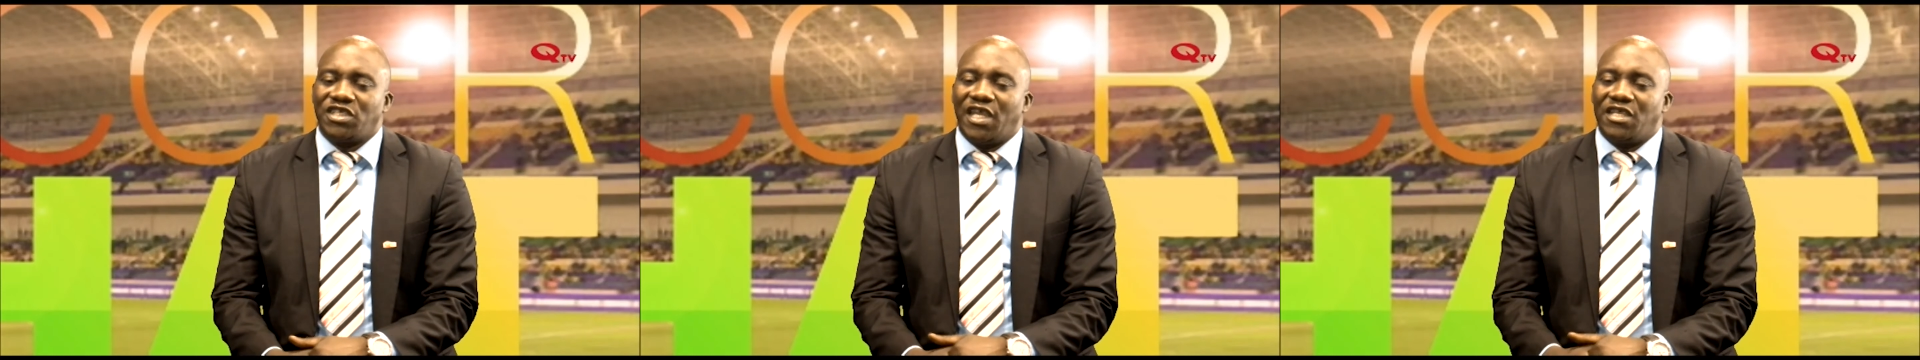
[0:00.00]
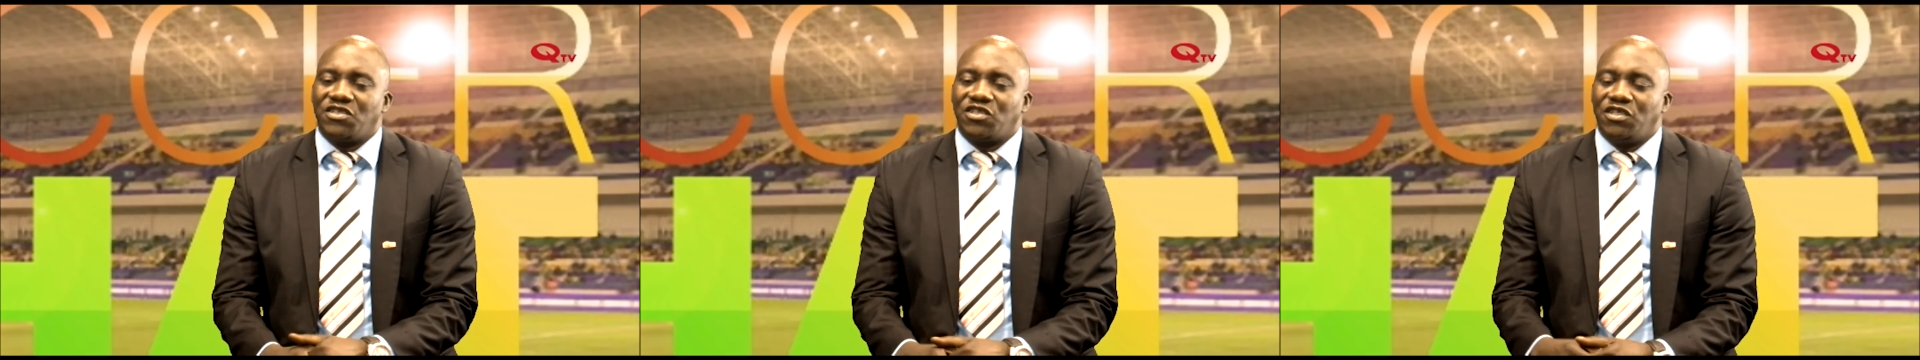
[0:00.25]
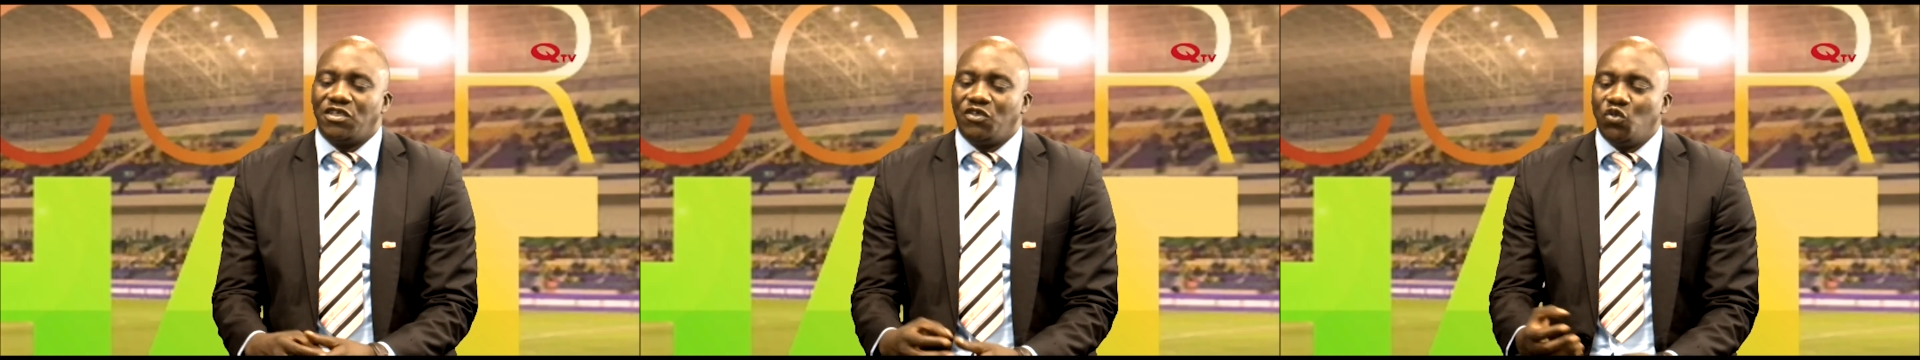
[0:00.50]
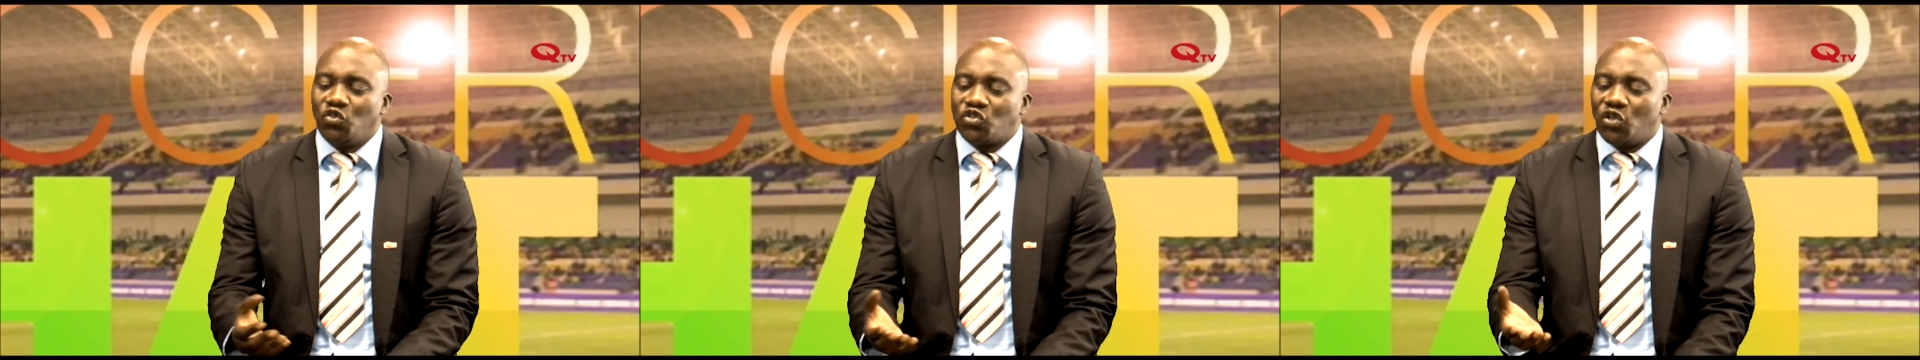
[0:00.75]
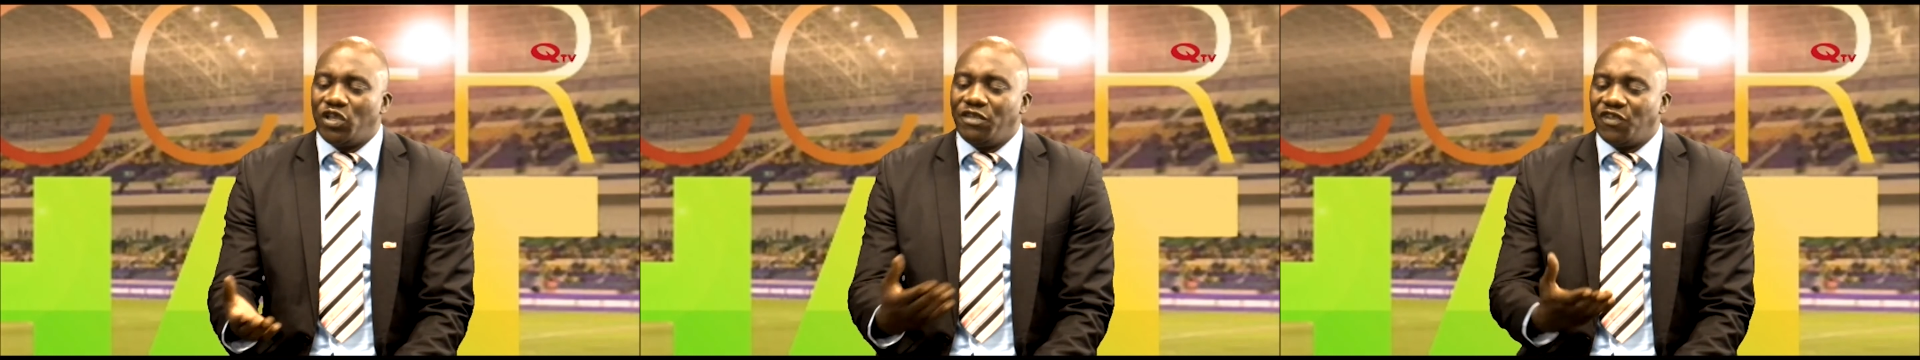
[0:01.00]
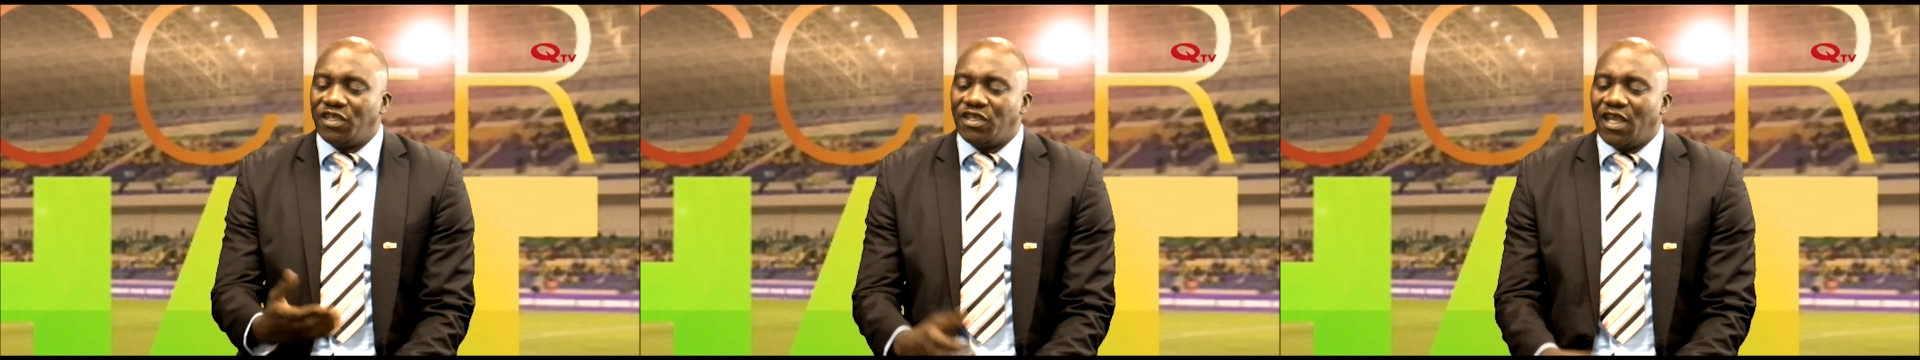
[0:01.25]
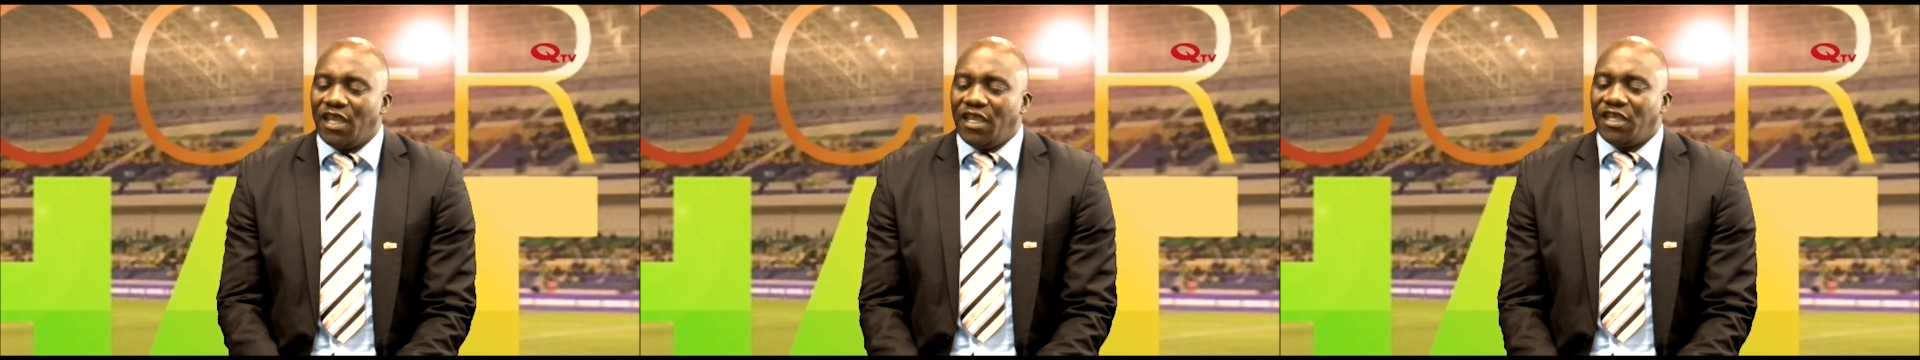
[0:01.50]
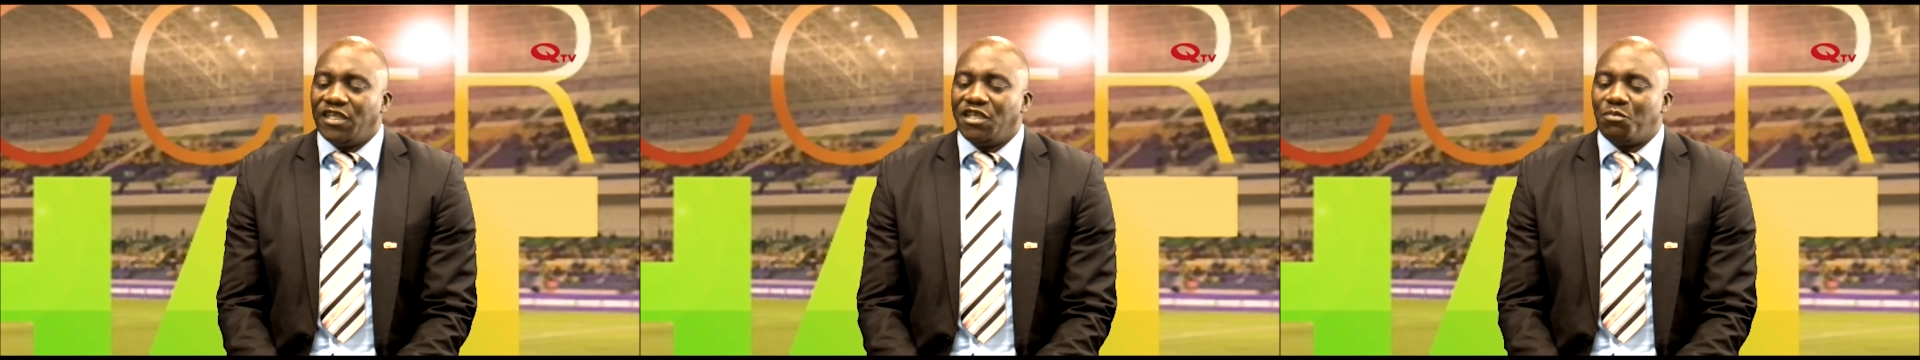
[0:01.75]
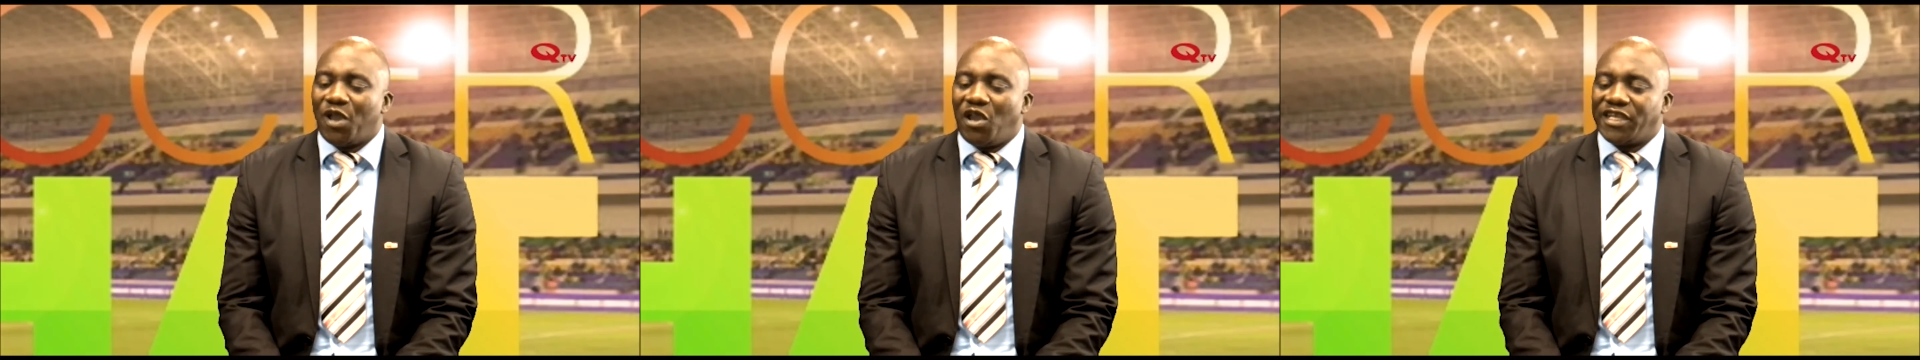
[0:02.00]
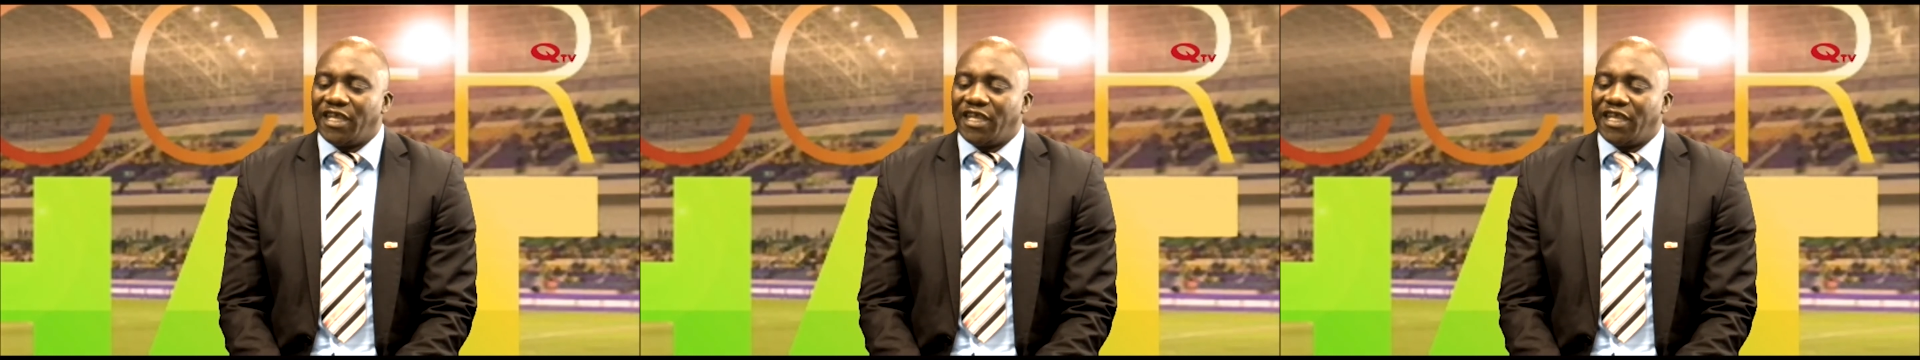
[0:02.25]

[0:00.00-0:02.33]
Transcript: as you saw even in the Power